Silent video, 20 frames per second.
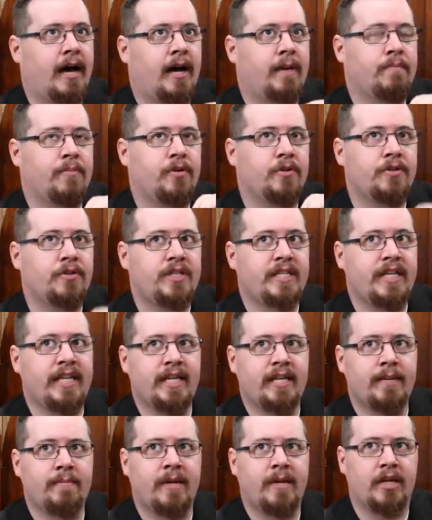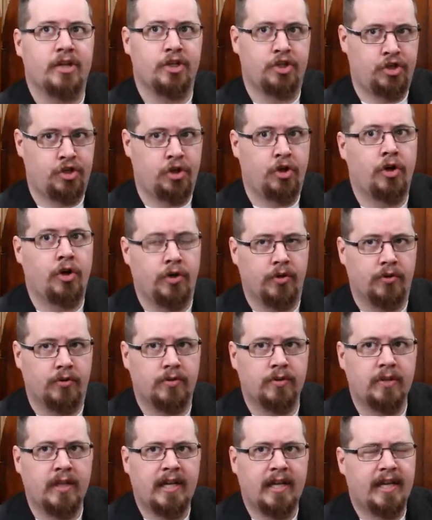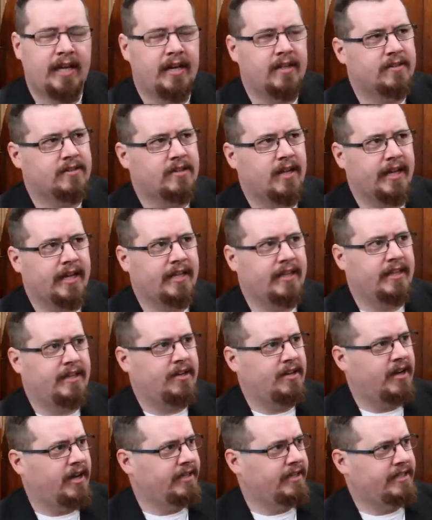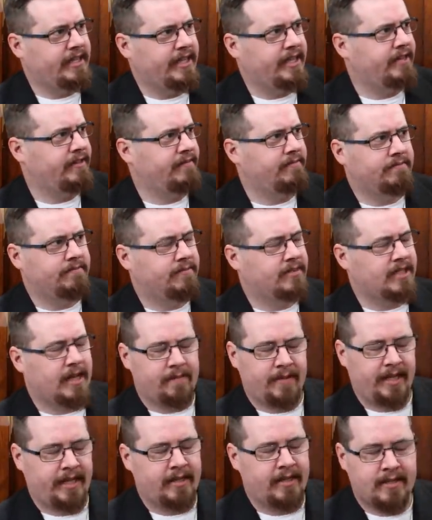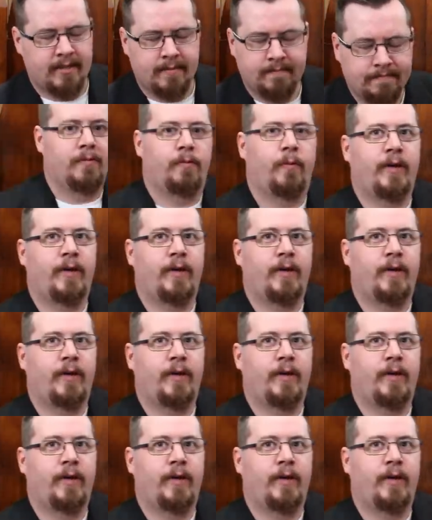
museum journal, and I was like in the 19-somethings,